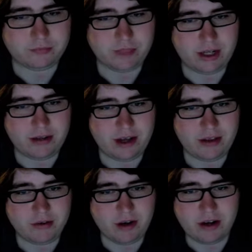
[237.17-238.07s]
it's
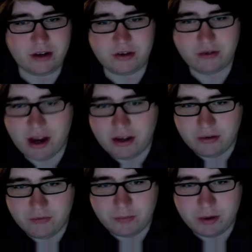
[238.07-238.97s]
either trying to distract
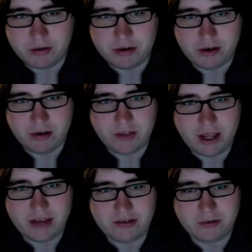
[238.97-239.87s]
you from your turn if they
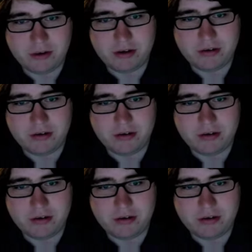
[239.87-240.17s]
ask you on your